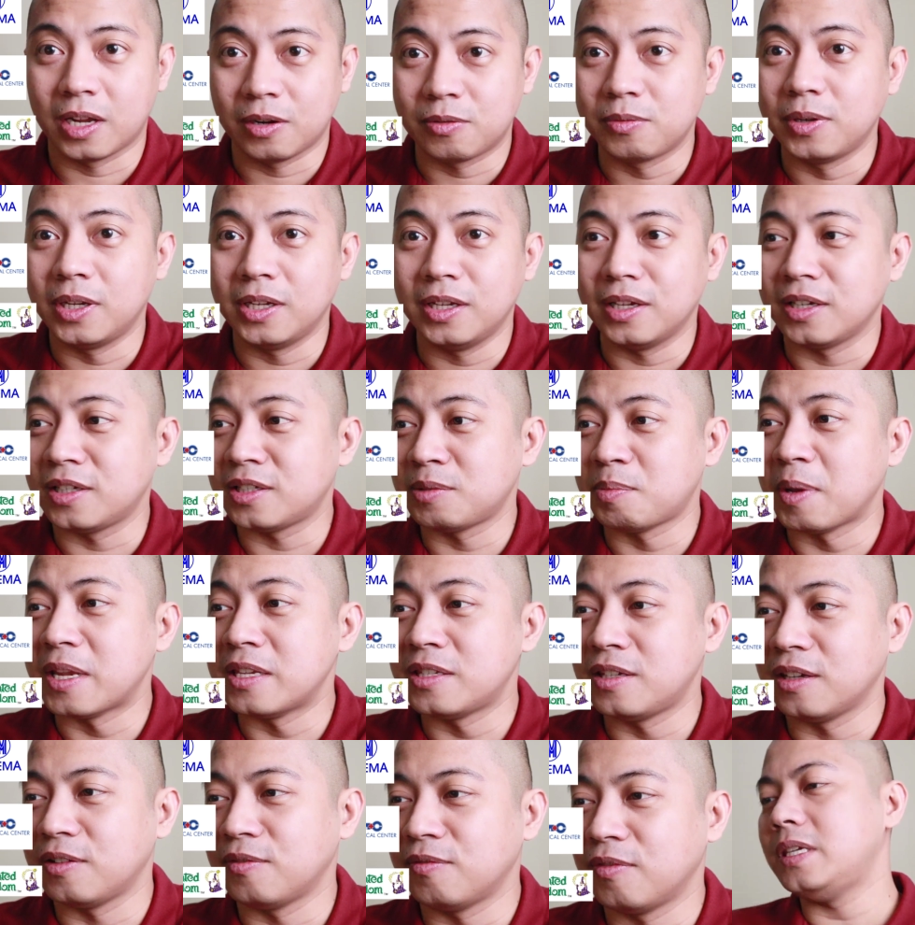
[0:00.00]
like really
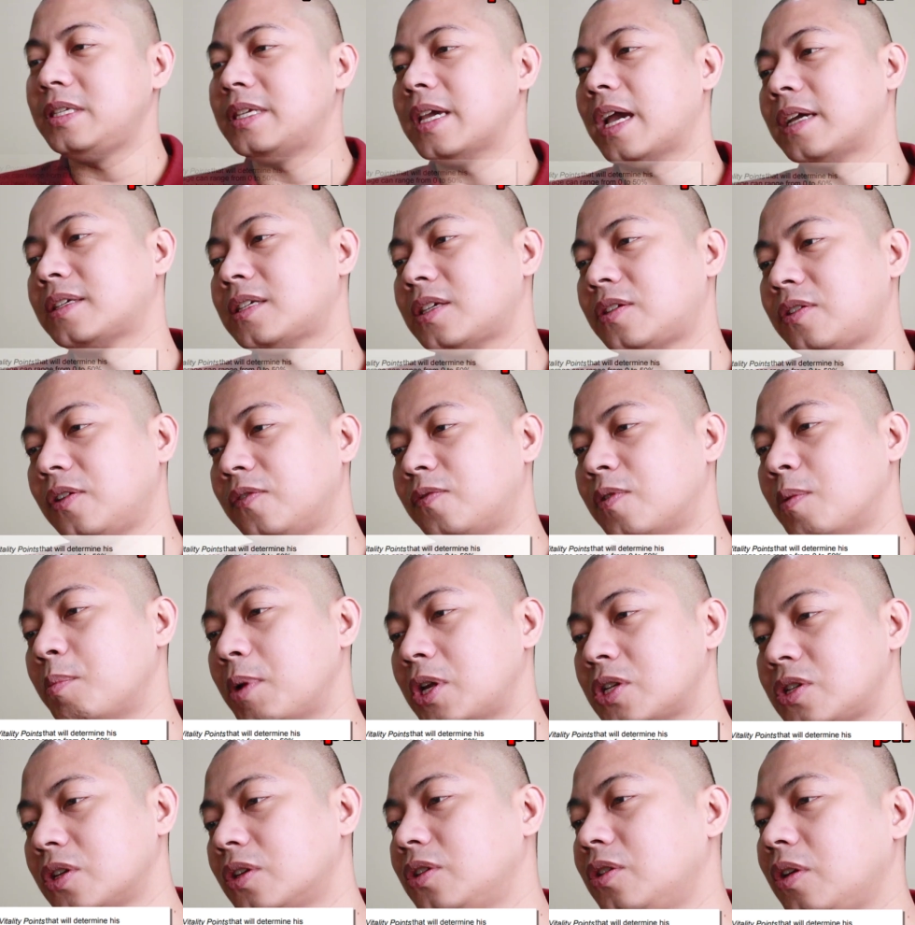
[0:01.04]
expensive. Easy access to
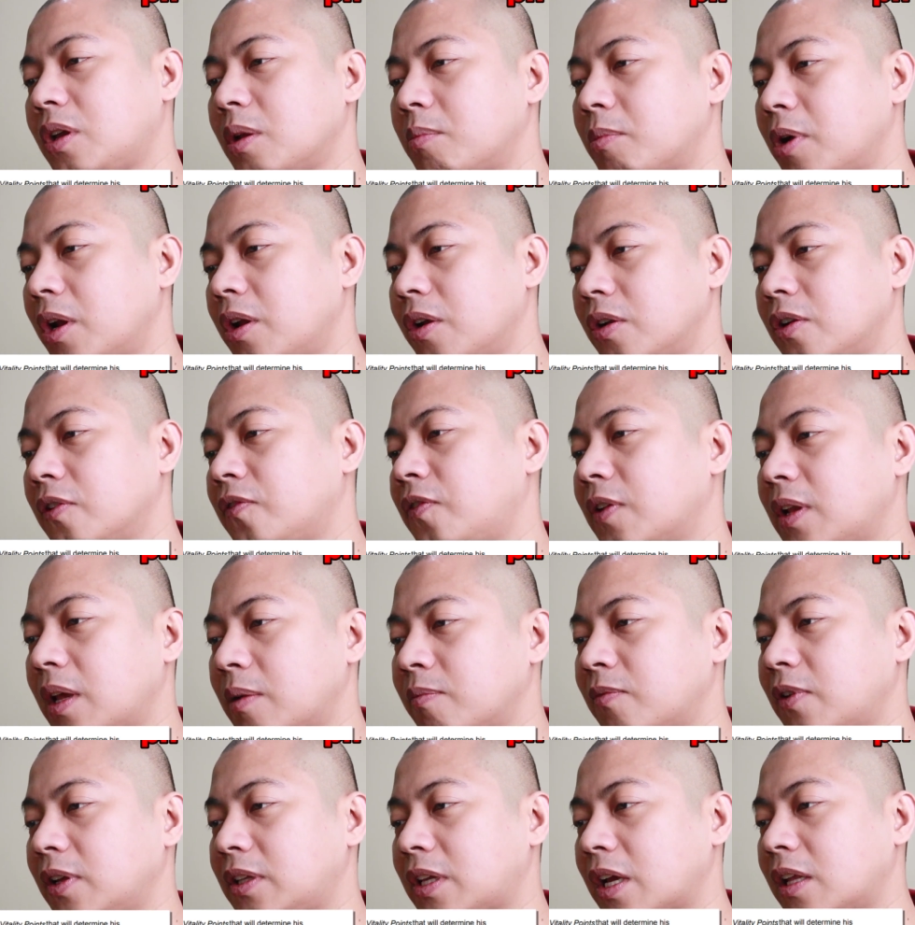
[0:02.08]
information. You can monitor your
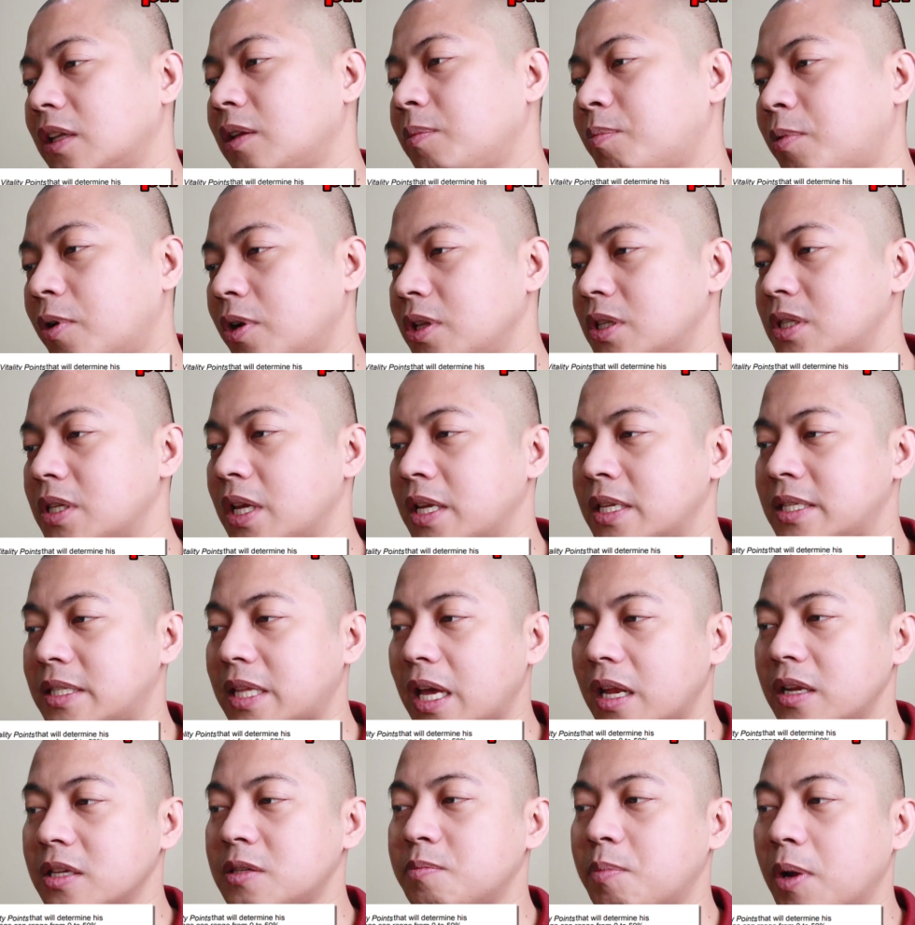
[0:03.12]
Philam Vitality points and
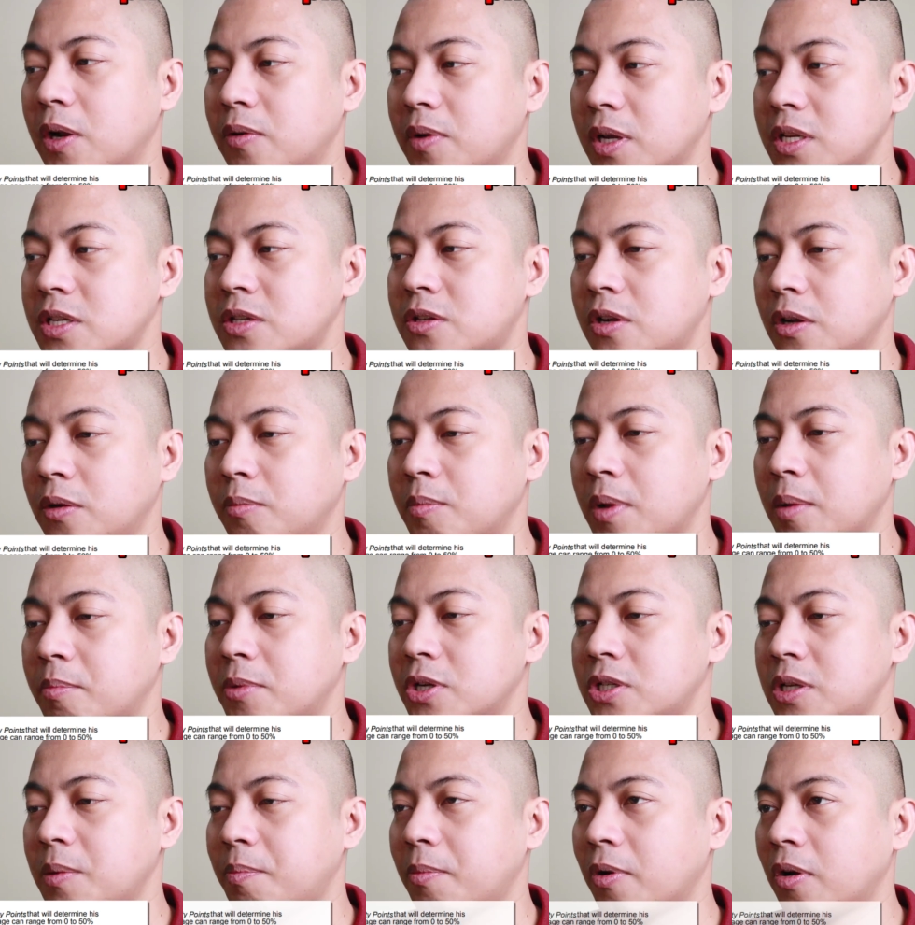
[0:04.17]
status by registering
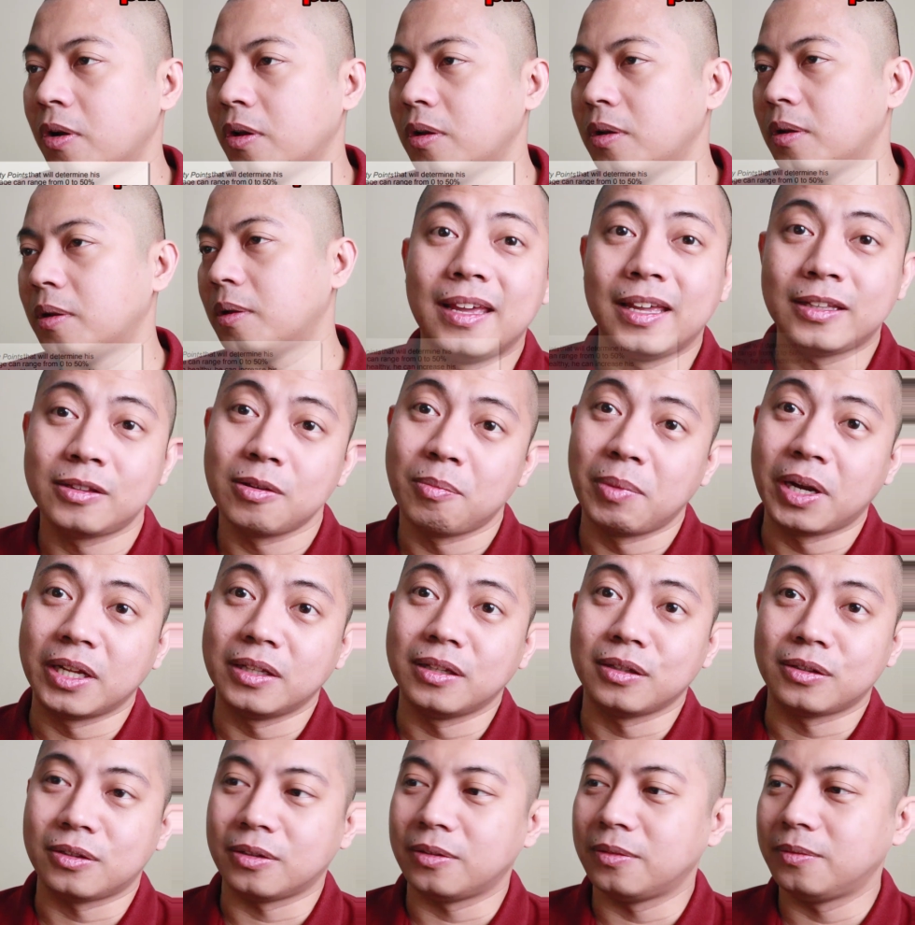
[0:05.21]
membership on. Ito
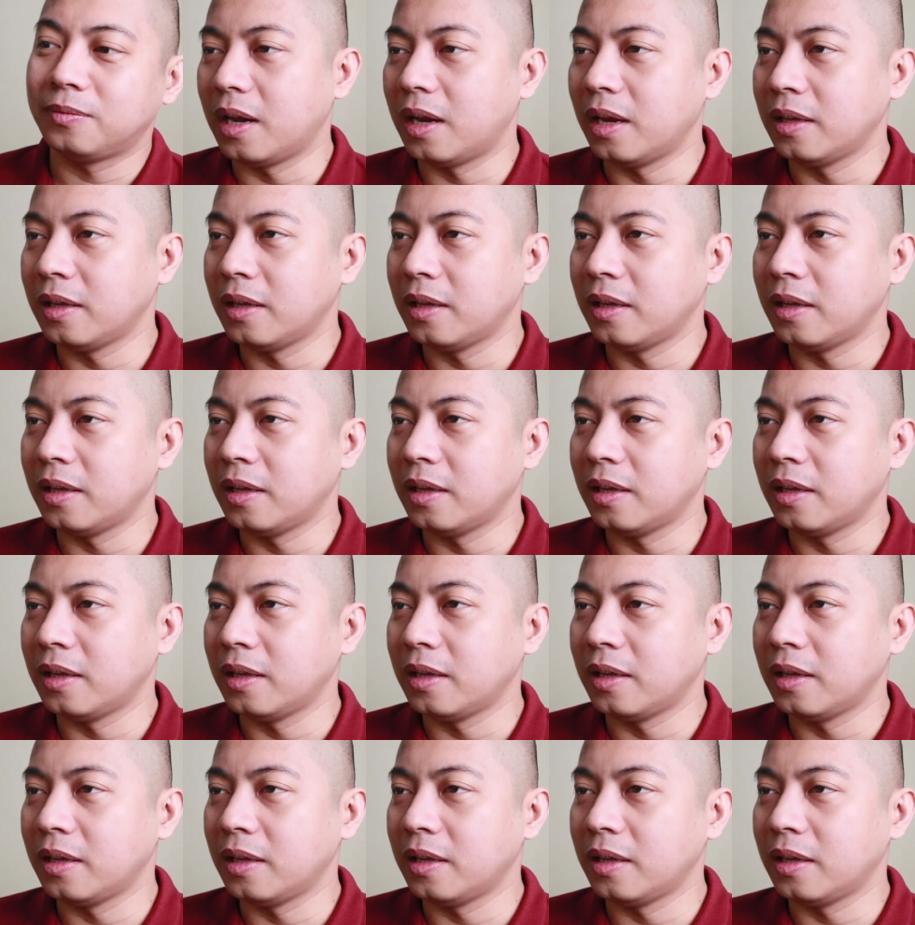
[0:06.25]
maganda to.